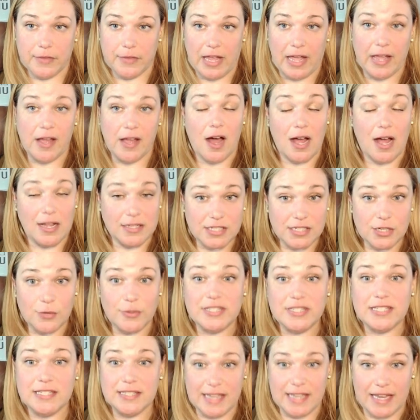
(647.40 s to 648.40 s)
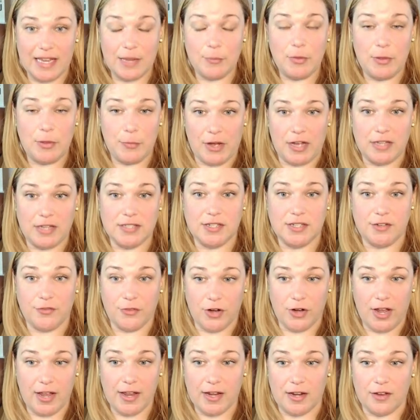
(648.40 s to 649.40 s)
And consequences can be positive
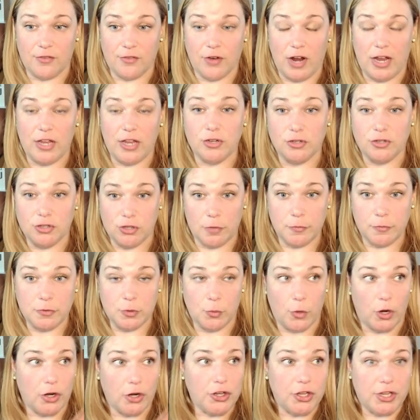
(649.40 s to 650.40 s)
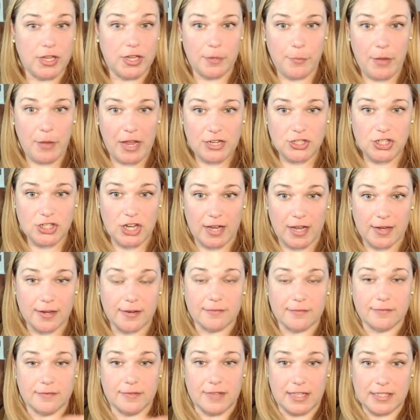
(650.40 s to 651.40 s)
or negative, right? You show up to work, you get a paycheck.
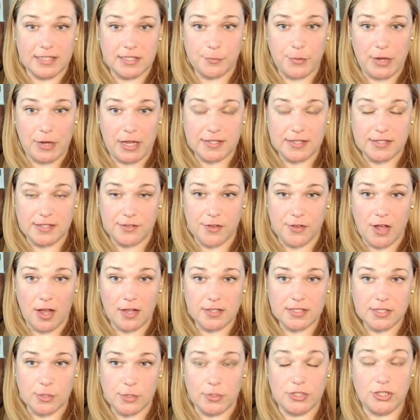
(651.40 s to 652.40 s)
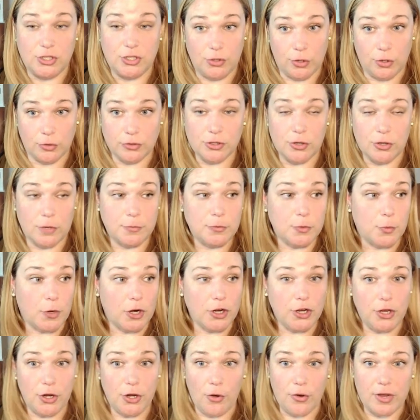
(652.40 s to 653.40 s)
That's a positive consequence. You don't show up to
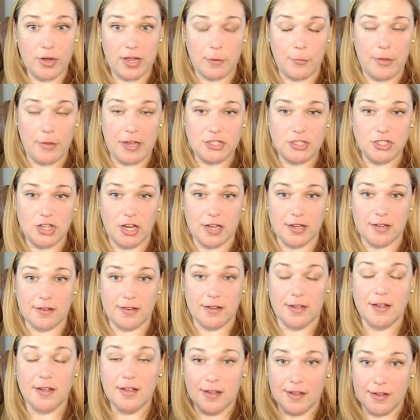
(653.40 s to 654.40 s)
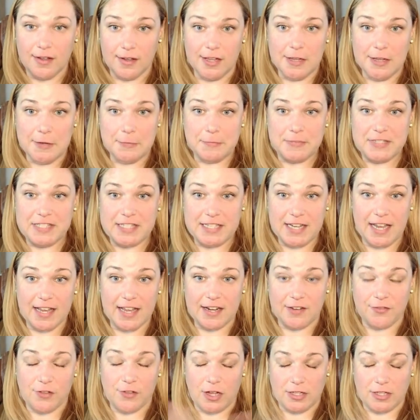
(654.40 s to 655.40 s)
work, you don't get a paycheck. It's the
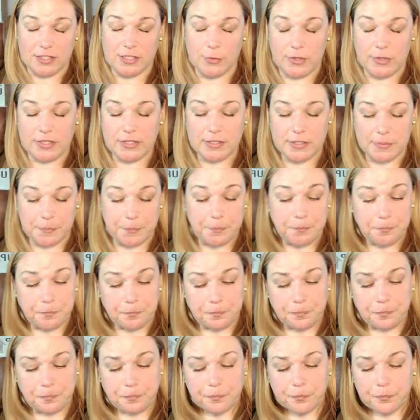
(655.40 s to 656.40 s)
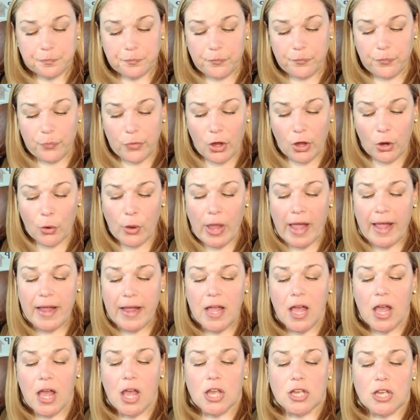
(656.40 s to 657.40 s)
negative consequence.
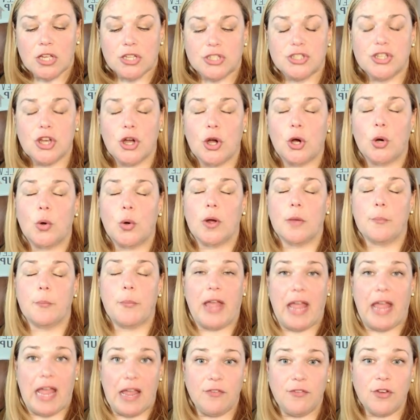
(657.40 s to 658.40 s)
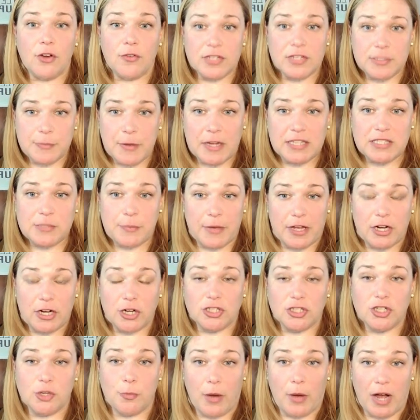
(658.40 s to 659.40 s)
Okay. So behavior responds better
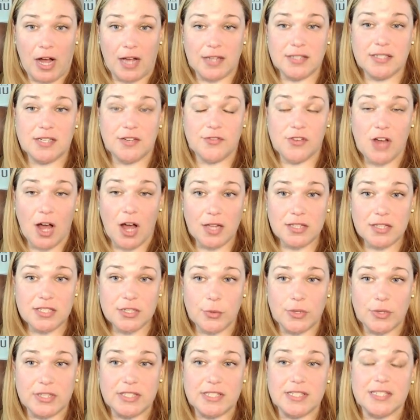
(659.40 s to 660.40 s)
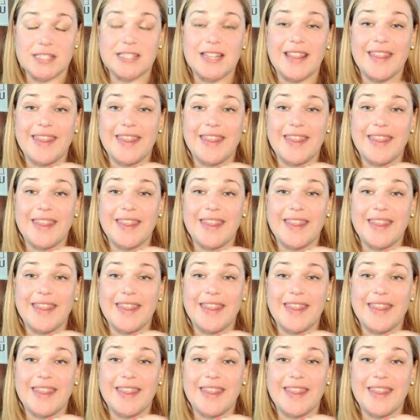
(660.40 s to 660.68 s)
to positive consequences.